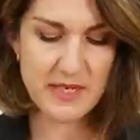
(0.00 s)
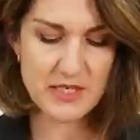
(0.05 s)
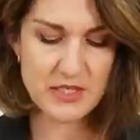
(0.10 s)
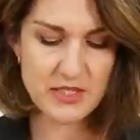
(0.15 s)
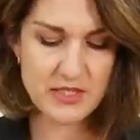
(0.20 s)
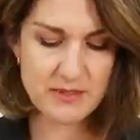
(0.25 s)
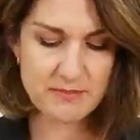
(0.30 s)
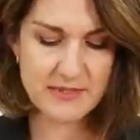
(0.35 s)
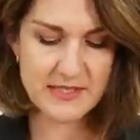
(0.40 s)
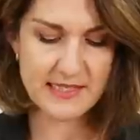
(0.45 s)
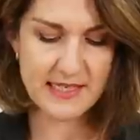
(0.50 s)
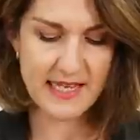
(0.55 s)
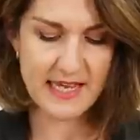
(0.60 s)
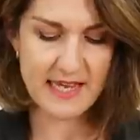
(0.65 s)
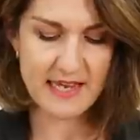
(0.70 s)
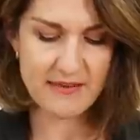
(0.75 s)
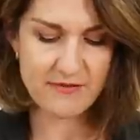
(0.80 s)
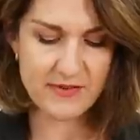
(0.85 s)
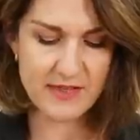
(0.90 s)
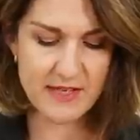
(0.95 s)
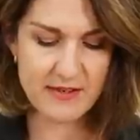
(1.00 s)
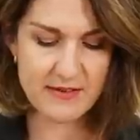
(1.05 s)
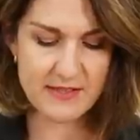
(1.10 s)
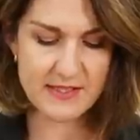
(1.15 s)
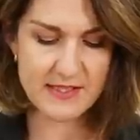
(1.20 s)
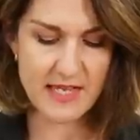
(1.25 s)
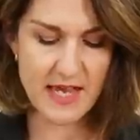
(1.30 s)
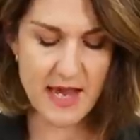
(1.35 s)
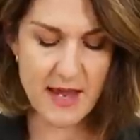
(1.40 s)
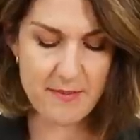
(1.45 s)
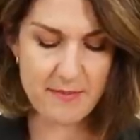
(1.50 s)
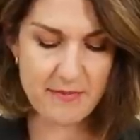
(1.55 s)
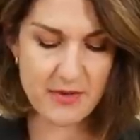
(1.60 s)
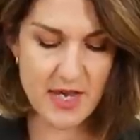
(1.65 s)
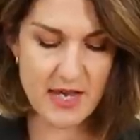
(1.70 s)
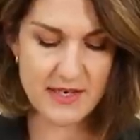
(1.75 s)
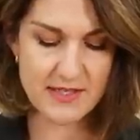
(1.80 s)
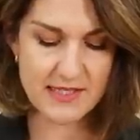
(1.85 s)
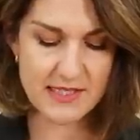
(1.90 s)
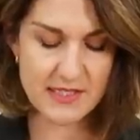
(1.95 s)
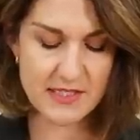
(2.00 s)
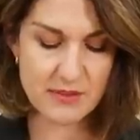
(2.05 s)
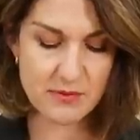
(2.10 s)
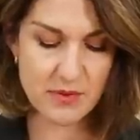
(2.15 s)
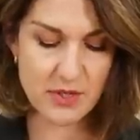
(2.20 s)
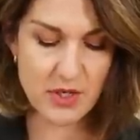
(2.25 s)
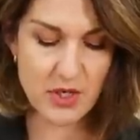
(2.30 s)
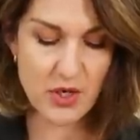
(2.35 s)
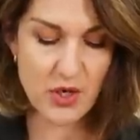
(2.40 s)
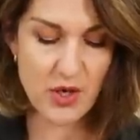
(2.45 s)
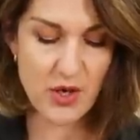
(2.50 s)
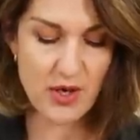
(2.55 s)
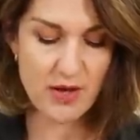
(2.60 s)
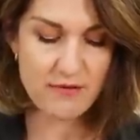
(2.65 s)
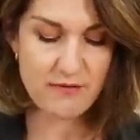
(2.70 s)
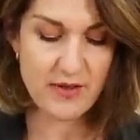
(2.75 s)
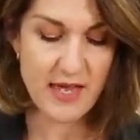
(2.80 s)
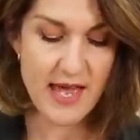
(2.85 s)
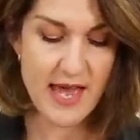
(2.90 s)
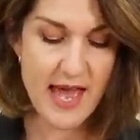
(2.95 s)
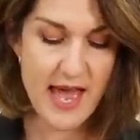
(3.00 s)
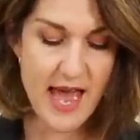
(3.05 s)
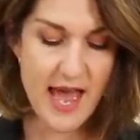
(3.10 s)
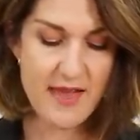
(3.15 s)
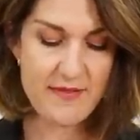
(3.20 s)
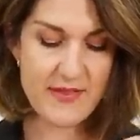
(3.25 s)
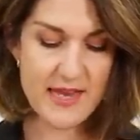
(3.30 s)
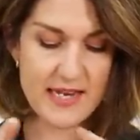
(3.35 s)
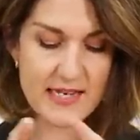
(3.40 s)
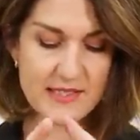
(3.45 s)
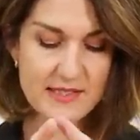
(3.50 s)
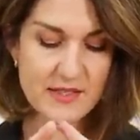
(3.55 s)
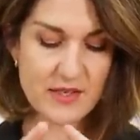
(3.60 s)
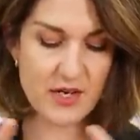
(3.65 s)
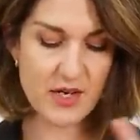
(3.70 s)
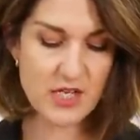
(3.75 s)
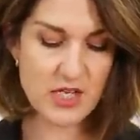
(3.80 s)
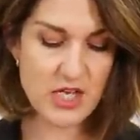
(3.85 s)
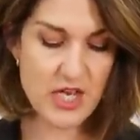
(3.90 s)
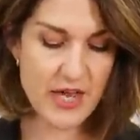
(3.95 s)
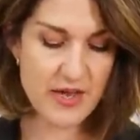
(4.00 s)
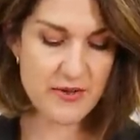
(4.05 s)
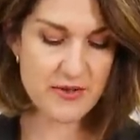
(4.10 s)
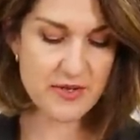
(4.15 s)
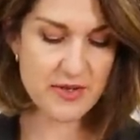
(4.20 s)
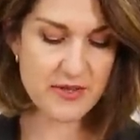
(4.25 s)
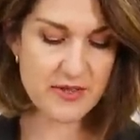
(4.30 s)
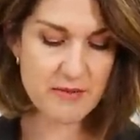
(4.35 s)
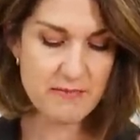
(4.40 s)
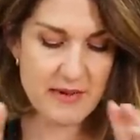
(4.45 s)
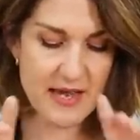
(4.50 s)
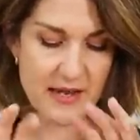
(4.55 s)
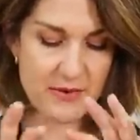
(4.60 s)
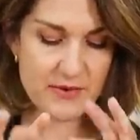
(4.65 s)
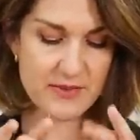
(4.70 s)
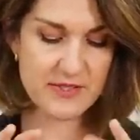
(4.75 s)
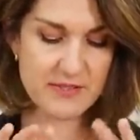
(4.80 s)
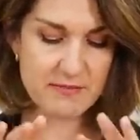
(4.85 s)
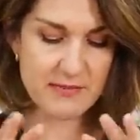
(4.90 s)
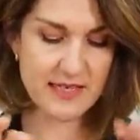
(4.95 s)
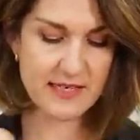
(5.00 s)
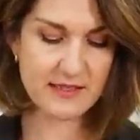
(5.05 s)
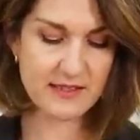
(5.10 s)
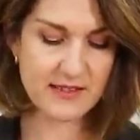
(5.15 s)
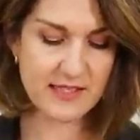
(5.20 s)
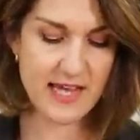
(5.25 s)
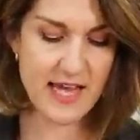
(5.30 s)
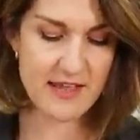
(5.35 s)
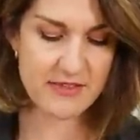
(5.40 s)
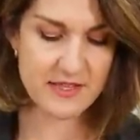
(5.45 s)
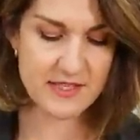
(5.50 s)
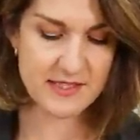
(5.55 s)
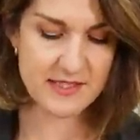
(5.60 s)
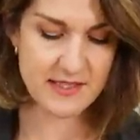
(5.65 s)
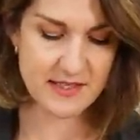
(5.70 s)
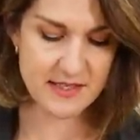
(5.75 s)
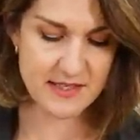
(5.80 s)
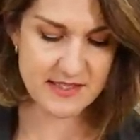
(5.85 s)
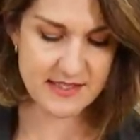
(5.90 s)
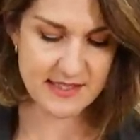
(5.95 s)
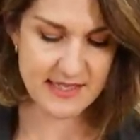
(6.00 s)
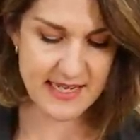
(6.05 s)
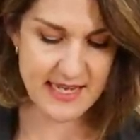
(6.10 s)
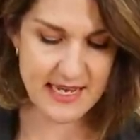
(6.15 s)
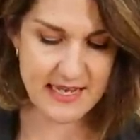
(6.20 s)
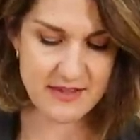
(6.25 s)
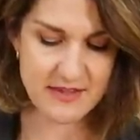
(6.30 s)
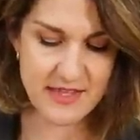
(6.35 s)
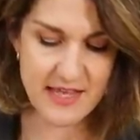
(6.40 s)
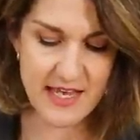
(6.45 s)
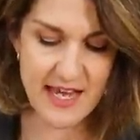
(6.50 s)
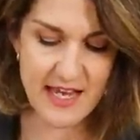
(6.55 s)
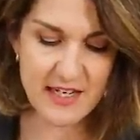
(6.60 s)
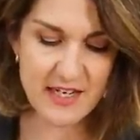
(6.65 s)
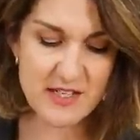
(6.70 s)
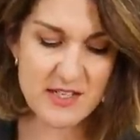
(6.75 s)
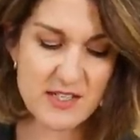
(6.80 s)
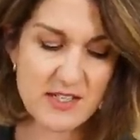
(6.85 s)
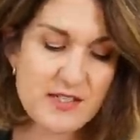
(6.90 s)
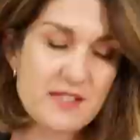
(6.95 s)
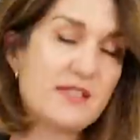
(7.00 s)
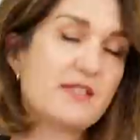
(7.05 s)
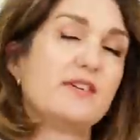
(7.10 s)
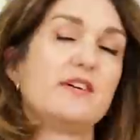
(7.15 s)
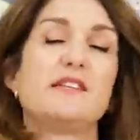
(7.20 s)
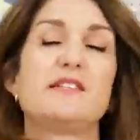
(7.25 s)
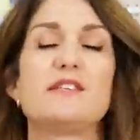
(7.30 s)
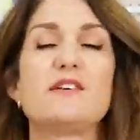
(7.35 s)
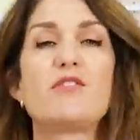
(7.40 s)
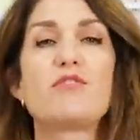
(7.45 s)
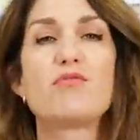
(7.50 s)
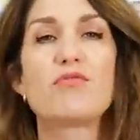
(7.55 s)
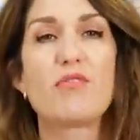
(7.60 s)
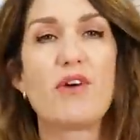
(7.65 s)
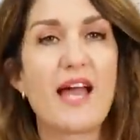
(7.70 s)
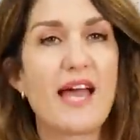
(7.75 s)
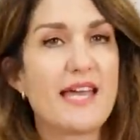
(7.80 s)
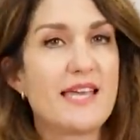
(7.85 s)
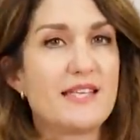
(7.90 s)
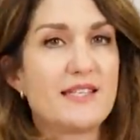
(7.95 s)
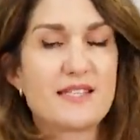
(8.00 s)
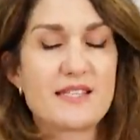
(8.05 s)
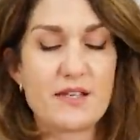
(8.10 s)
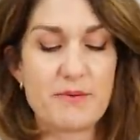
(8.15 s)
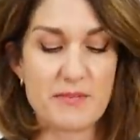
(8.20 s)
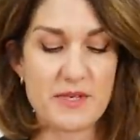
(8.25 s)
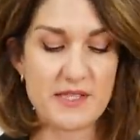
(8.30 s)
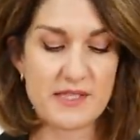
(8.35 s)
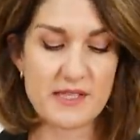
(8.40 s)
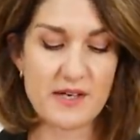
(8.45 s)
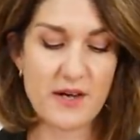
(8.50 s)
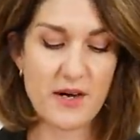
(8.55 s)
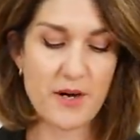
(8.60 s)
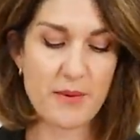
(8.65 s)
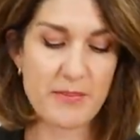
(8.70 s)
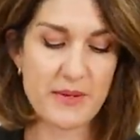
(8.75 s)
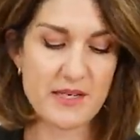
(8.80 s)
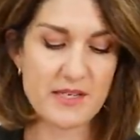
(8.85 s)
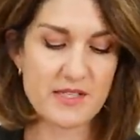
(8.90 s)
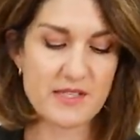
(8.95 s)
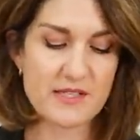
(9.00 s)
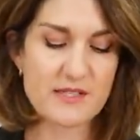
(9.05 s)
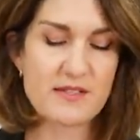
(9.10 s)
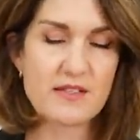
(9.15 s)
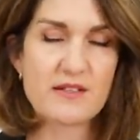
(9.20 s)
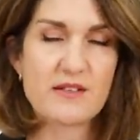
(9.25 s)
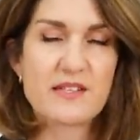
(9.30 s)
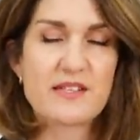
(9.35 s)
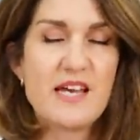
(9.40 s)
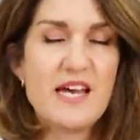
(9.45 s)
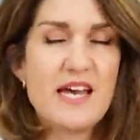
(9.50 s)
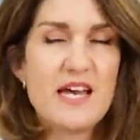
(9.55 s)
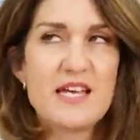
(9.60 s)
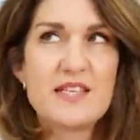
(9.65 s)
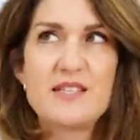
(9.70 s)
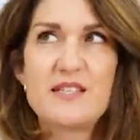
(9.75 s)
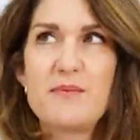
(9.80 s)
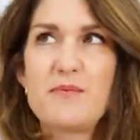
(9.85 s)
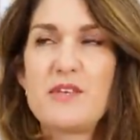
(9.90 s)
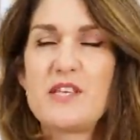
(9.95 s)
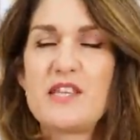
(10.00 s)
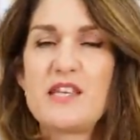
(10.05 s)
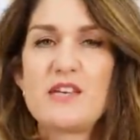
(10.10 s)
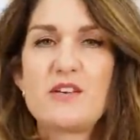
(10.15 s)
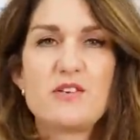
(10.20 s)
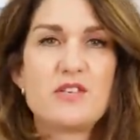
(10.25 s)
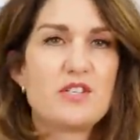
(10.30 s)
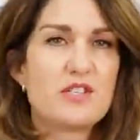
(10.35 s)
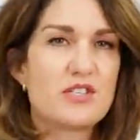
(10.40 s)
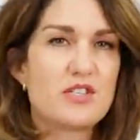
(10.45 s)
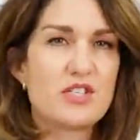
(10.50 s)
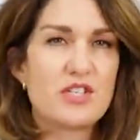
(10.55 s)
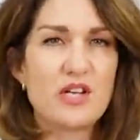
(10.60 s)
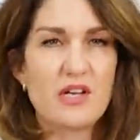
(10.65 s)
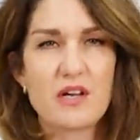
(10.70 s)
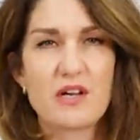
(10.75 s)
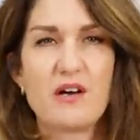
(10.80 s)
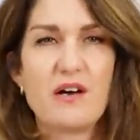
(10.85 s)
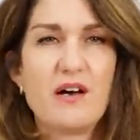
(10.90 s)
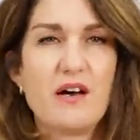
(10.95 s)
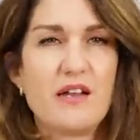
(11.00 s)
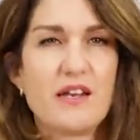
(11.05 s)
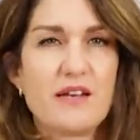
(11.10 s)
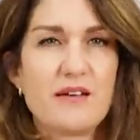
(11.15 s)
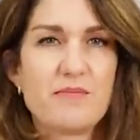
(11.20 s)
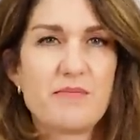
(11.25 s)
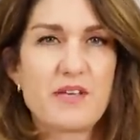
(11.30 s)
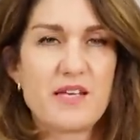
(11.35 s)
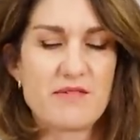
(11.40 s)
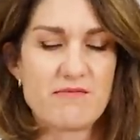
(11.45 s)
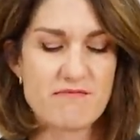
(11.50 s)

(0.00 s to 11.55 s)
bishop sleeve that goes into a cuff, and then it's got a yoke on the back with some little gathers underneath it. And I just thought it's a great summer top. It just looked something that you could just chuck on and